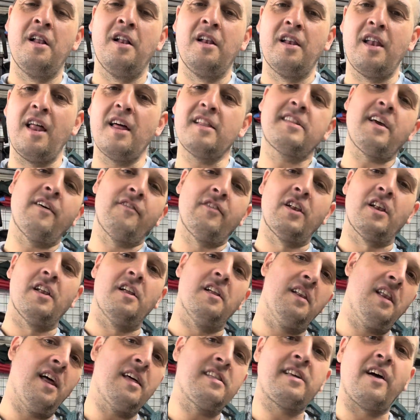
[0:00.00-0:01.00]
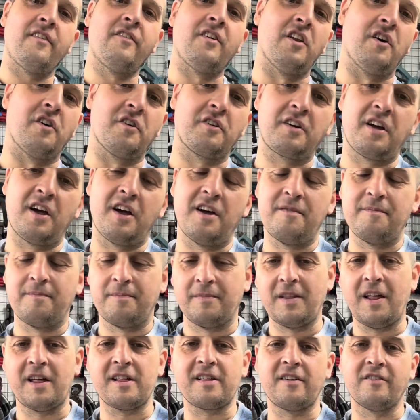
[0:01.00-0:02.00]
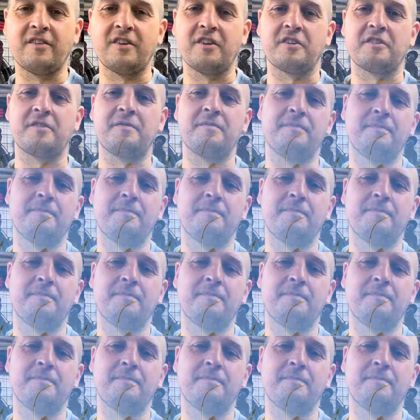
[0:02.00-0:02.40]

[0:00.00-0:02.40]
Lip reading: let's have a look. Let's have a look.